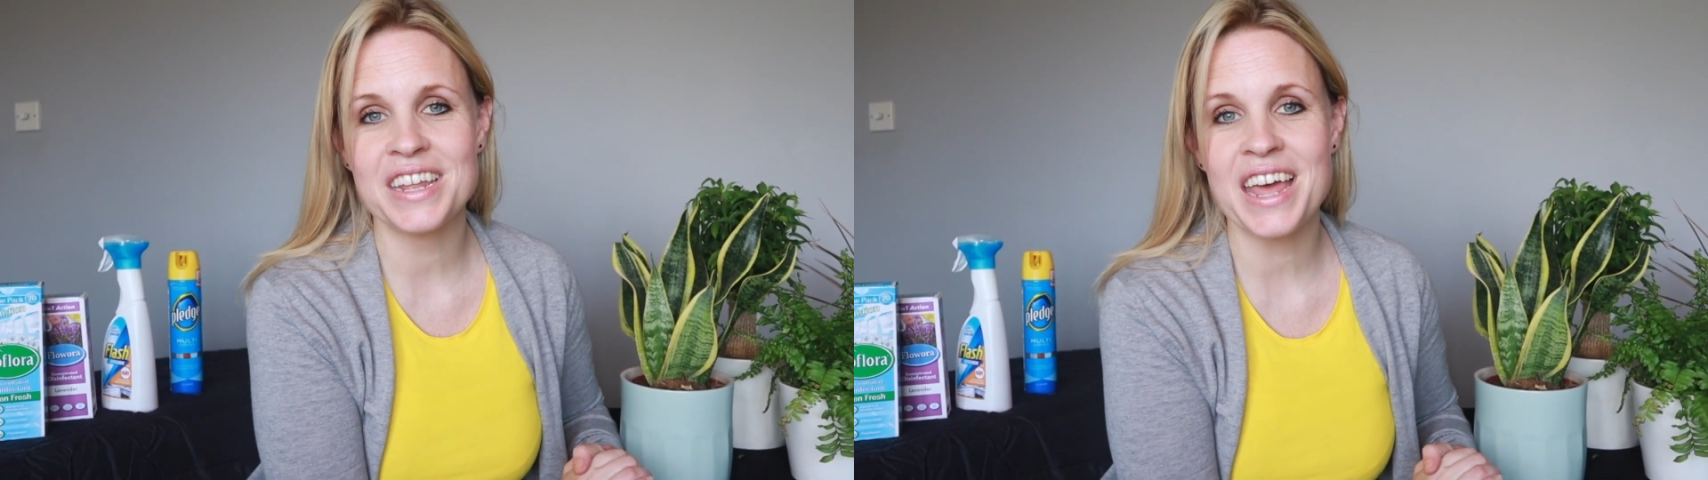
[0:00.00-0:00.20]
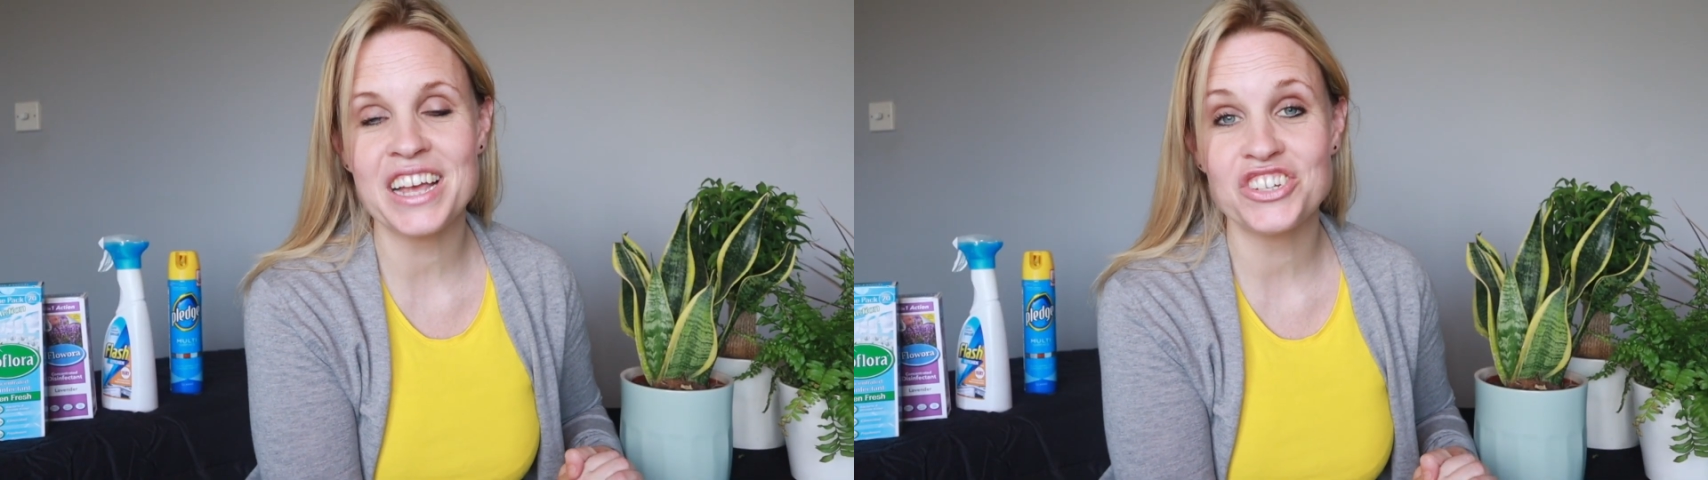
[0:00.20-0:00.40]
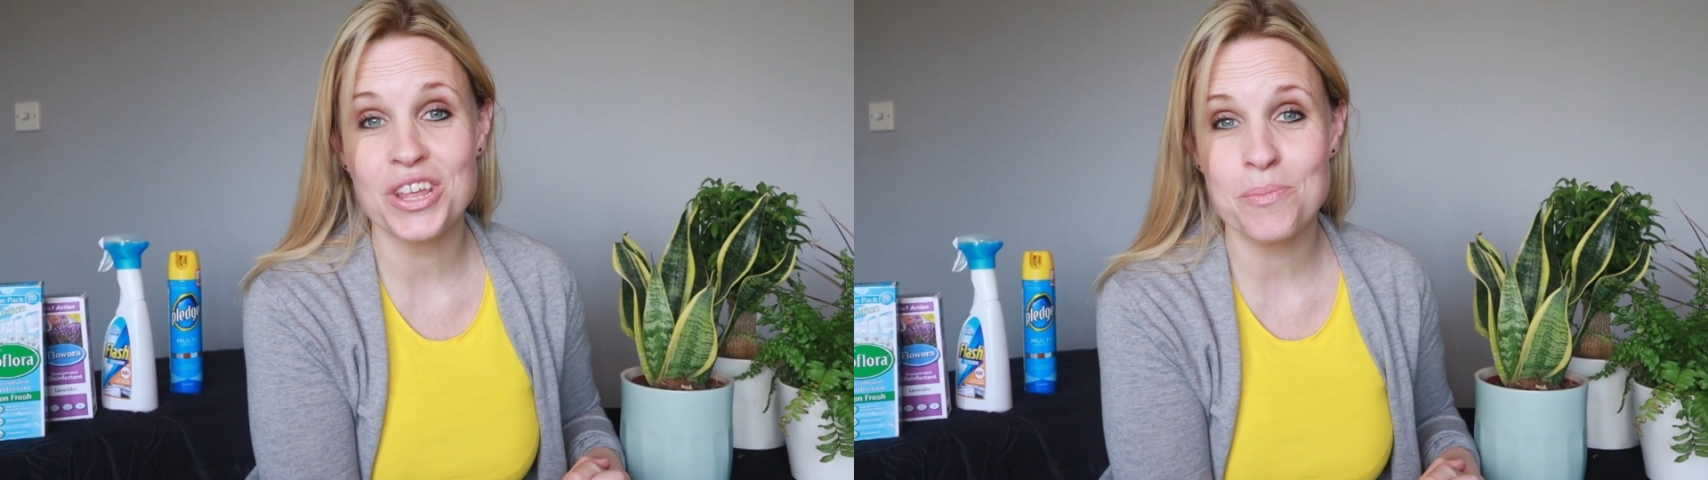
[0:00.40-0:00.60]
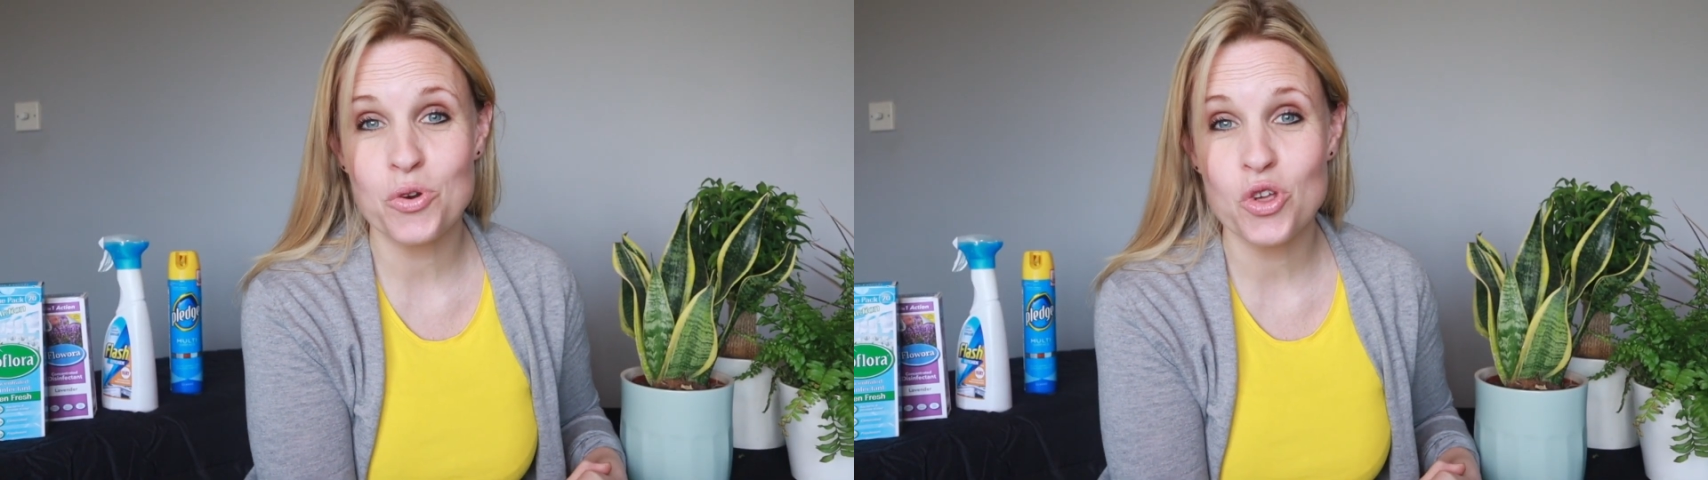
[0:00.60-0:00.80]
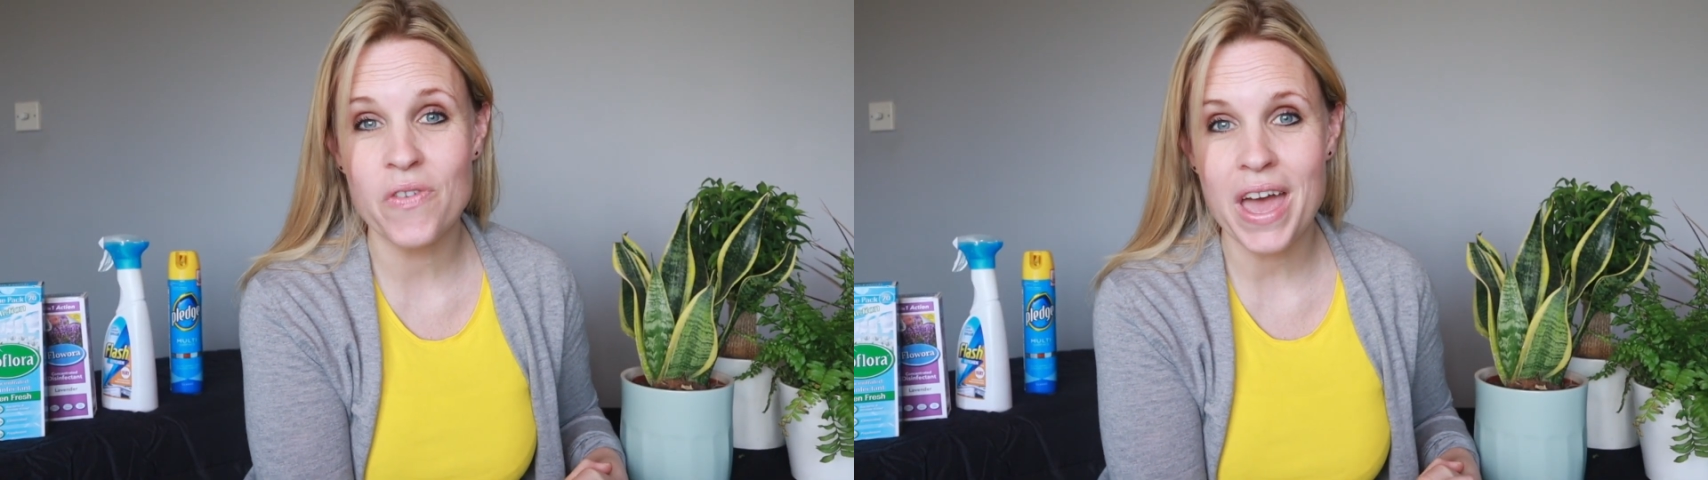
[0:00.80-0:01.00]
can actually
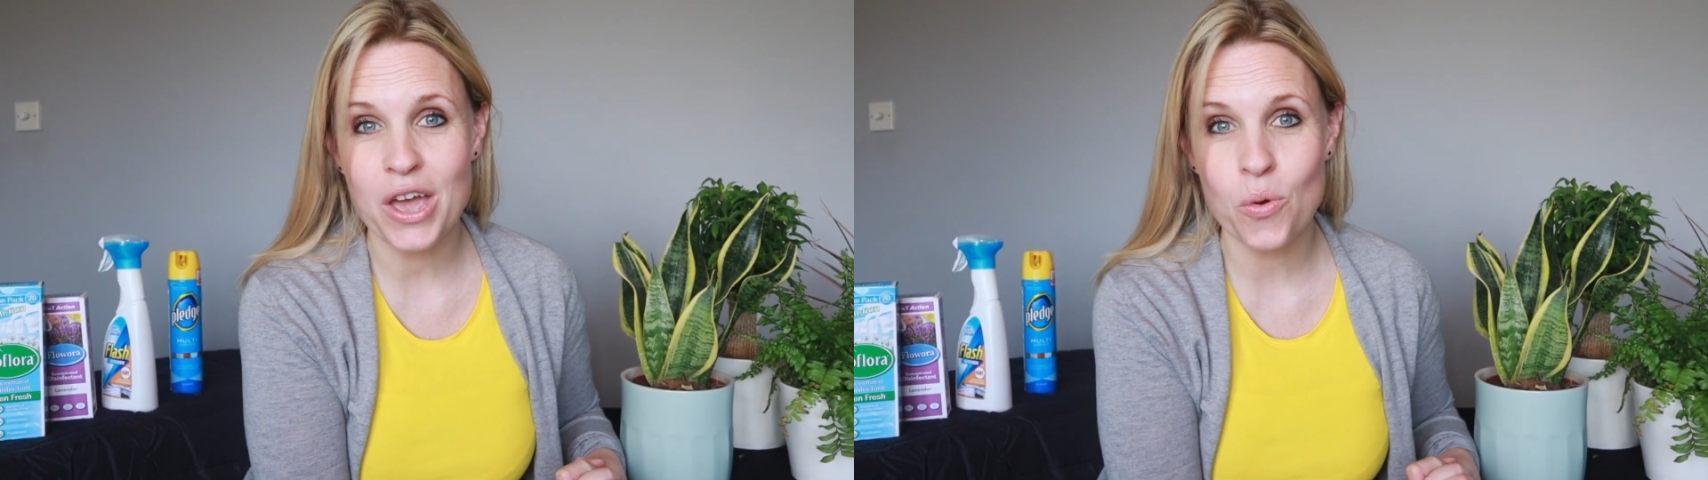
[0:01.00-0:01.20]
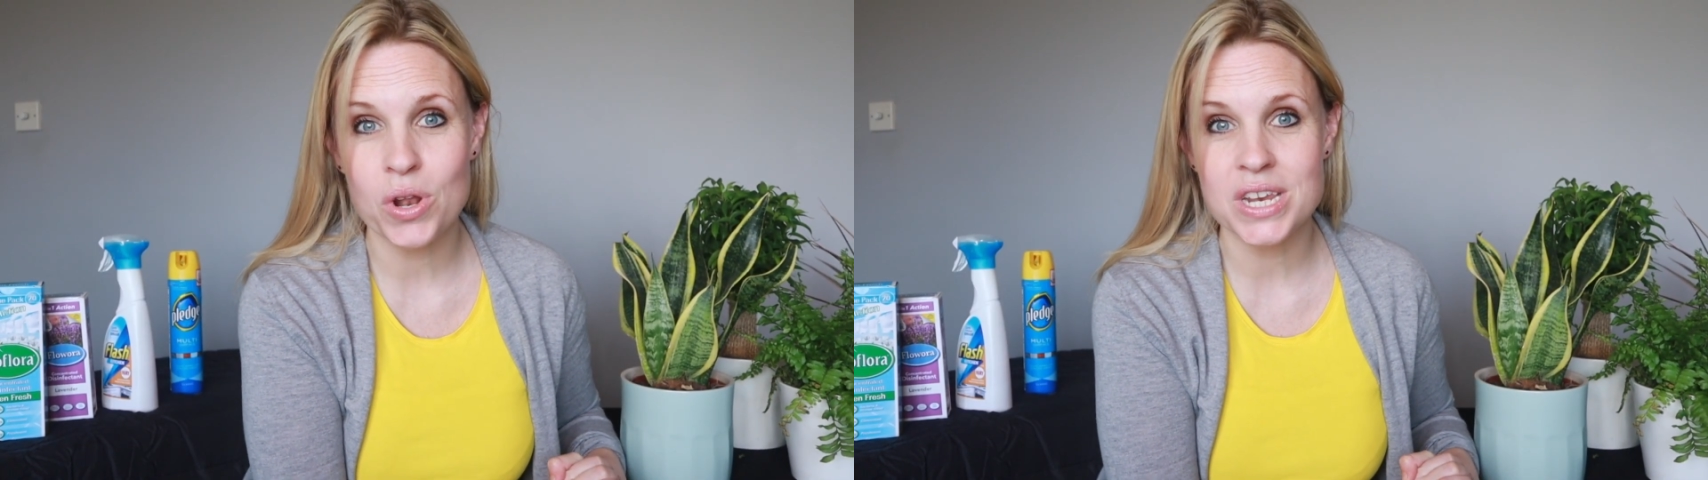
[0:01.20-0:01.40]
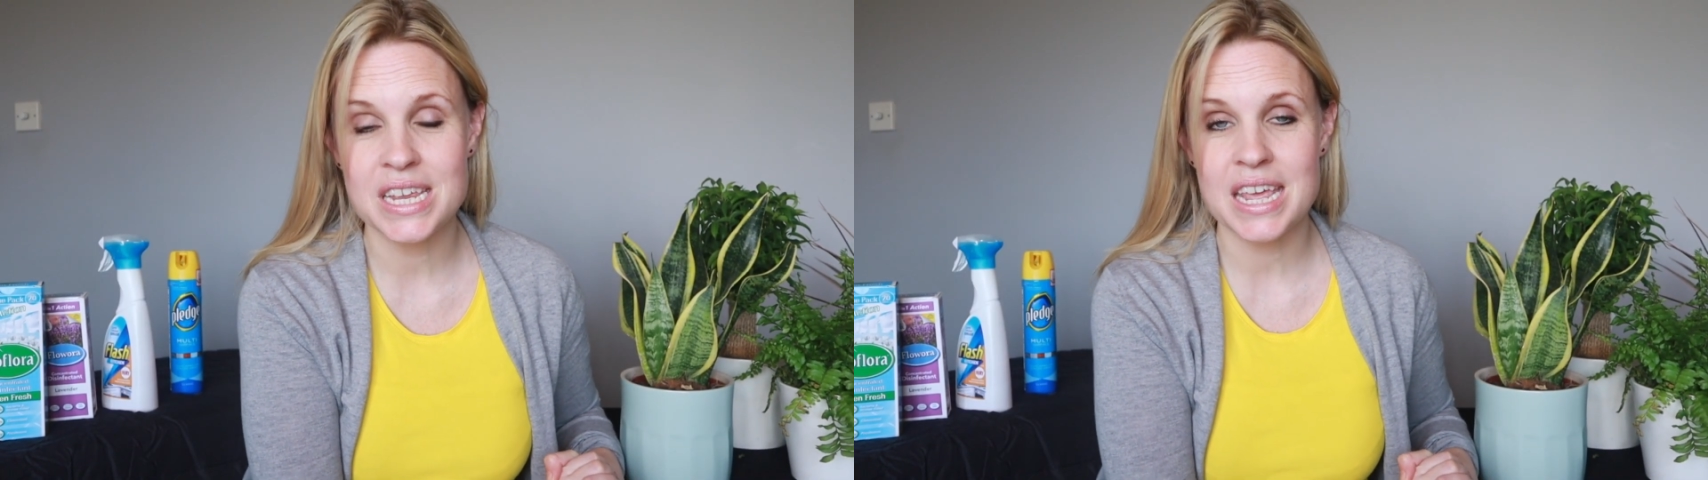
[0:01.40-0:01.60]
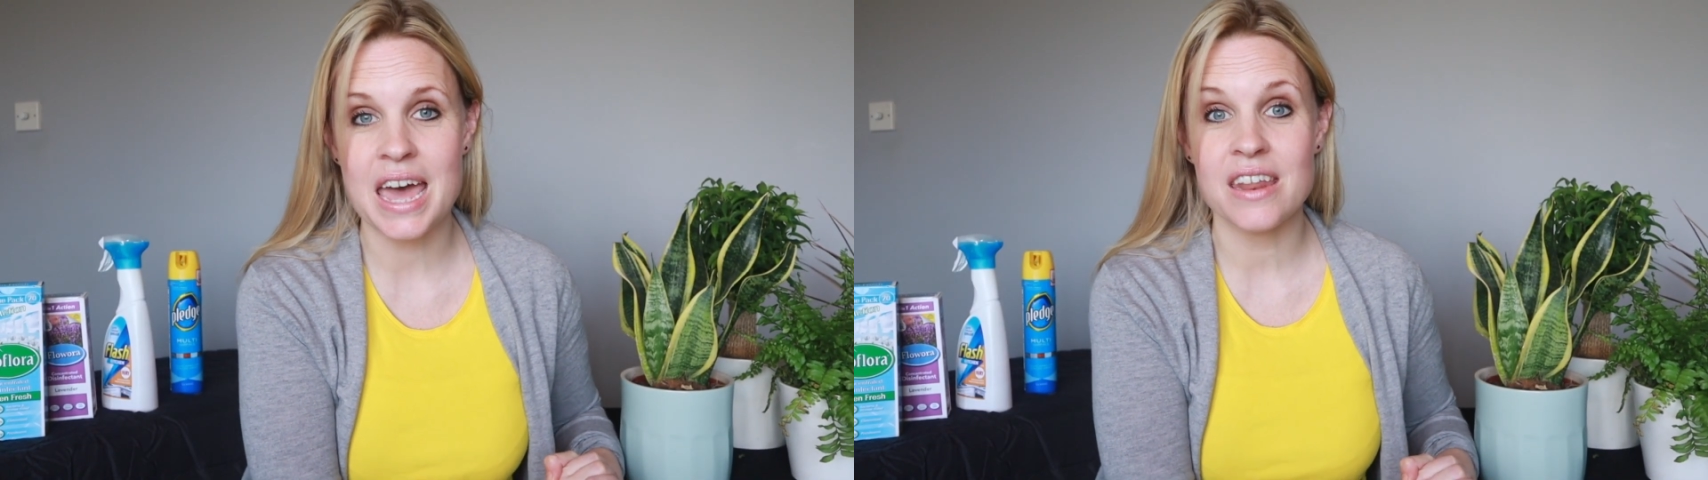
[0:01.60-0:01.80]
improve air quality